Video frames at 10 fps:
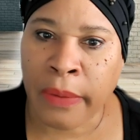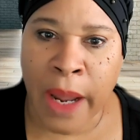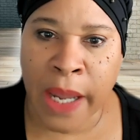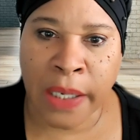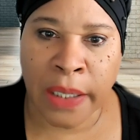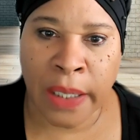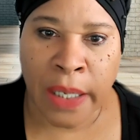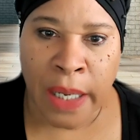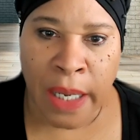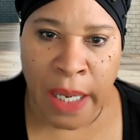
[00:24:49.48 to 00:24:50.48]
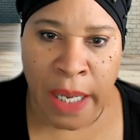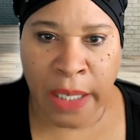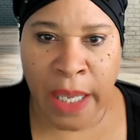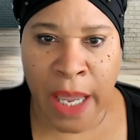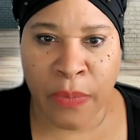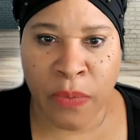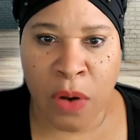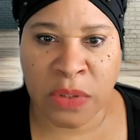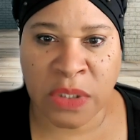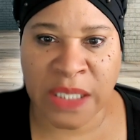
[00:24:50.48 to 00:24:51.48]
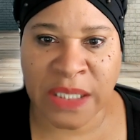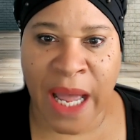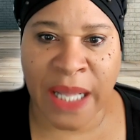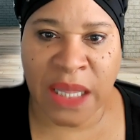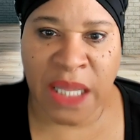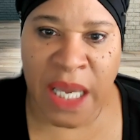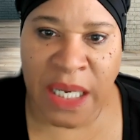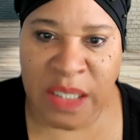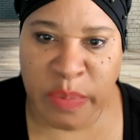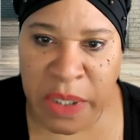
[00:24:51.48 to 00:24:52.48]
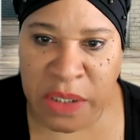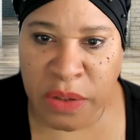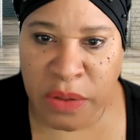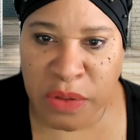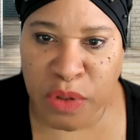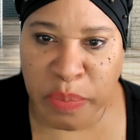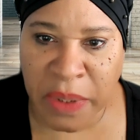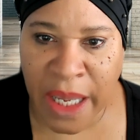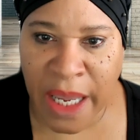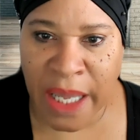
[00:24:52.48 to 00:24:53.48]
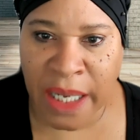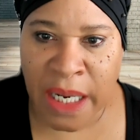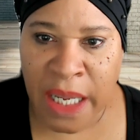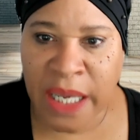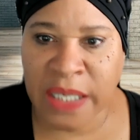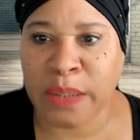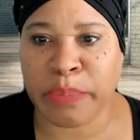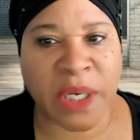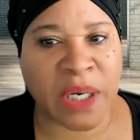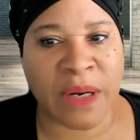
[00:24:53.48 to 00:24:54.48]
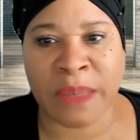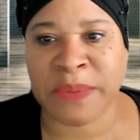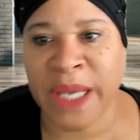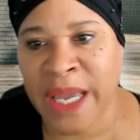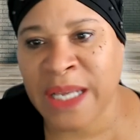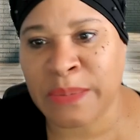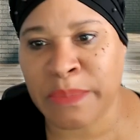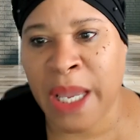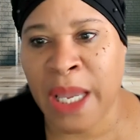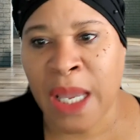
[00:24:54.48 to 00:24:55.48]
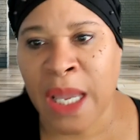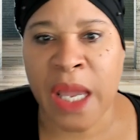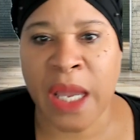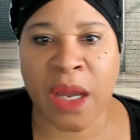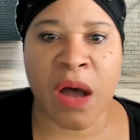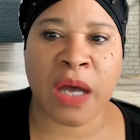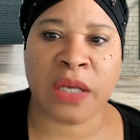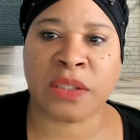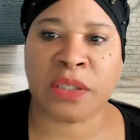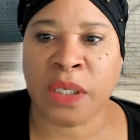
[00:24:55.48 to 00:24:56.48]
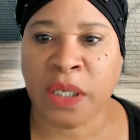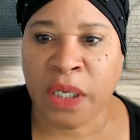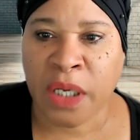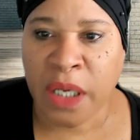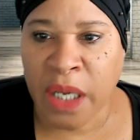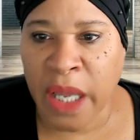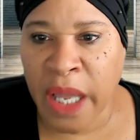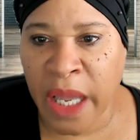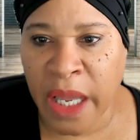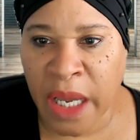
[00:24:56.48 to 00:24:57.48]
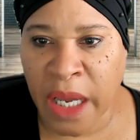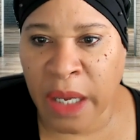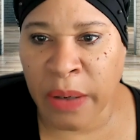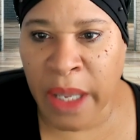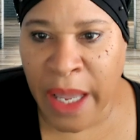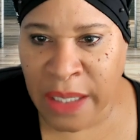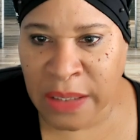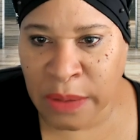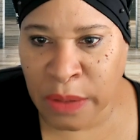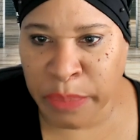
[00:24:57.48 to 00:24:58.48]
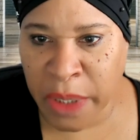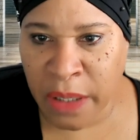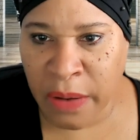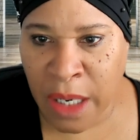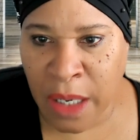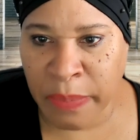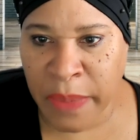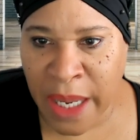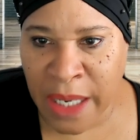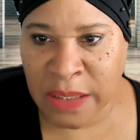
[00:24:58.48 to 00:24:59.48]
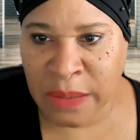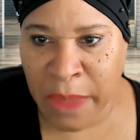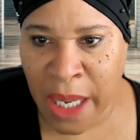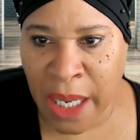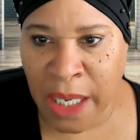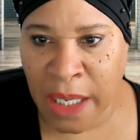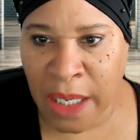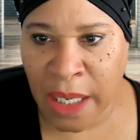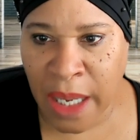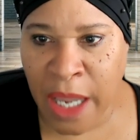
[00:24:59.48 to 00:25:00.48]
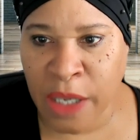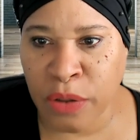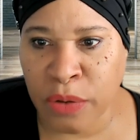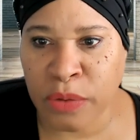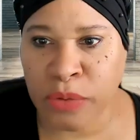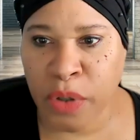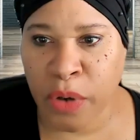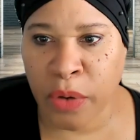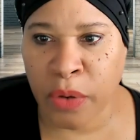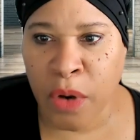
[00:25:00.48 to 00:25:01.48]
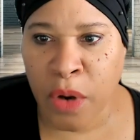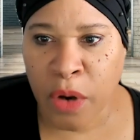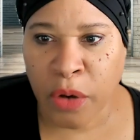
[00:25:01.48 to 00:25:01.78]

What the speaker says: right? NK Rose says, I think Spencer's new plan is to butter up to Esme and cause as to butter up Esme and use her